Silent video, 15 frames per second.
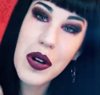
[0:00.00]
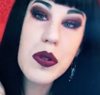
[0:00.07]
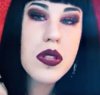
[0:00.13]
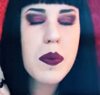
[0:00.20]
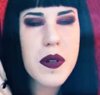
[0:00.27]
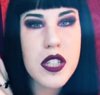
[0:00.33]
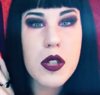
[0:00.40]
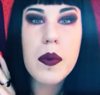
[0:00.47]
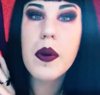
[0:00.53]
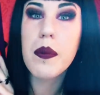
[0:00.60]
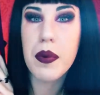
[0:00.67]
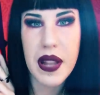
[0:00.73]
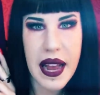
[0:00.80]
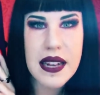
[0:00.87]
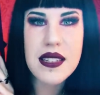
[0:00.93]
was supposed to be
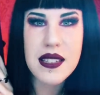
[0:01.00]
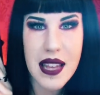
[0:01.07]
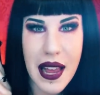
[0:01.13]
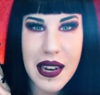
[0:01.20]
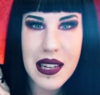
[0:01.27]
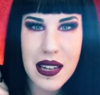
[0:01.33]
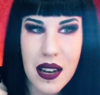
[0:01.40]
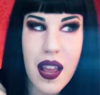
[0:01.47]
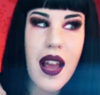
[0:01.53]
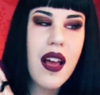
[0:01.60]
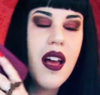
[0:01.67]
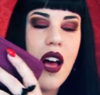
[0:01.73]
black satin.